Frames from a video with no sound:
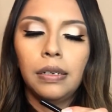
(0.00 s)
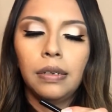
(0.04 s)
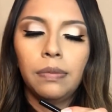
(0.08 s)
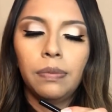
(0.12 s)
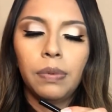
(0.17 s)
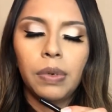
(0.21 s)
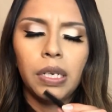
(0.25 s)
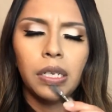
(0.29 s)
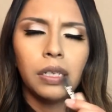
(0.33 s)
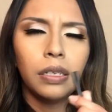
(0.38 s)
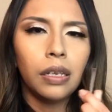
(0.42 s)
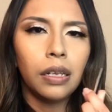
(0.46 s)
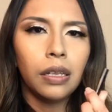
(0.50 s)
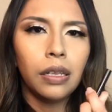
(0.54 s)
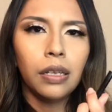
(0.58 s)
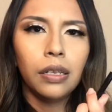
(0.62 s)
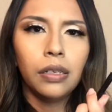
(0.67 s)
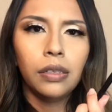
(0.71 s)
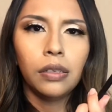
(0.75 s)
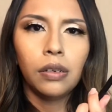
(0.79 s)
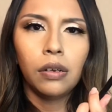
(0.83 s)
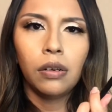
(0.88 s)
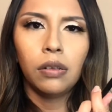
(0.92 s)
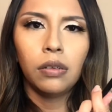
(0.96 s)
but I think it's
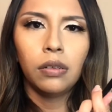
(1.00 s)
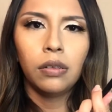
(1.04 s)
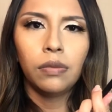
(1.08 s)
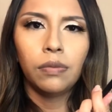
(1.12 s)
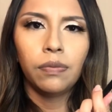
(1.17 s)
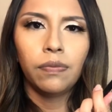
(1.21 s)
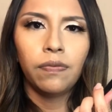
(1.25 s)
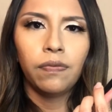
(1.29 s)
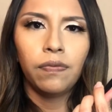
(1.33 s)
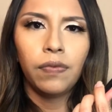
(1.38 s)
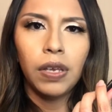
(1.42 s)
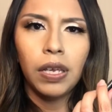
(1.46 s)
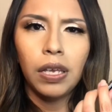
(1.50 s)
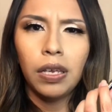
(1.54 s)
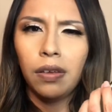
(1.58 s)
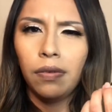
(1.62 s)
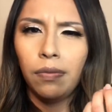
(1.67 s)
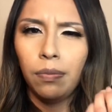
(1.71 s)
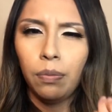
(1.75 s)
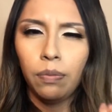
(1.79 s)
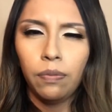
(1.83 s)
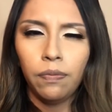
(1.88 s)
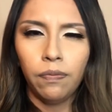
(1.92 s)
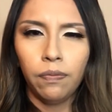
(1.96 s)
called
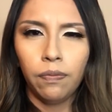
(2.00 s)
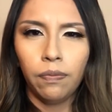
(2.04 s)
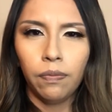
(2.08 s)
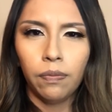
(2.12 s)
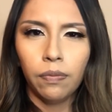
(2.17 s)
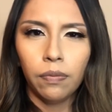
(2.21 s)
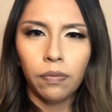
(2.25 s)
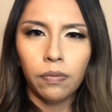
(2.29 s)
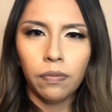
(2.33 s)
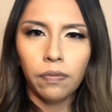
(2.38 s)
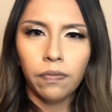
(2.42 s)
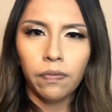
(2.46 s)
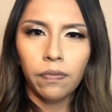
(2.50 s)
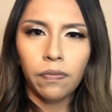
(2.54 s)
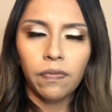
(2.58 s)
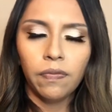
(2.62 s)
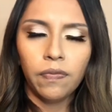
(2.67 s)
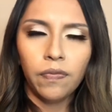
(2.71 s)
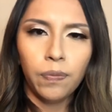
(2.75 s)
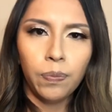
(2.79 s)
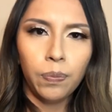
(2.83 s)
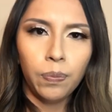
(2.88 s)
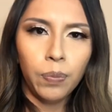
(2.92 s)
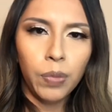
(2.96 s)
Vegan
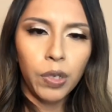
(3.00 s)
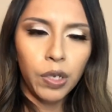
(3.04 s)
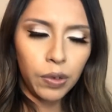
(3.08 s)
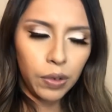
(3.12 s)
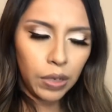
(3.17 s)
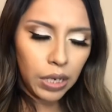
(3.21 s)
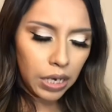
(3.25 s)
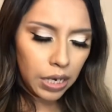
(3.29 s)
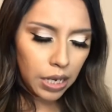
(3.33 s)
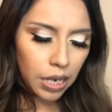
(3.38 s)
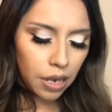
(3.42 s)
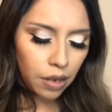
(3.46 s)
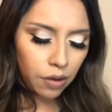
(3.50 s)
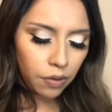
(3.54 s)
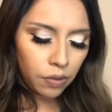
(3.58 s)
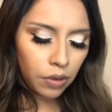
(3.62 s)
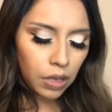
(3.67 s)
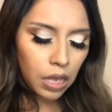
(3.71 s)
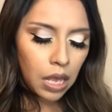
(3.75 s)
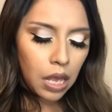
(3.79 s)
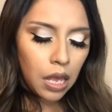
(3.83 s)
Beauty now.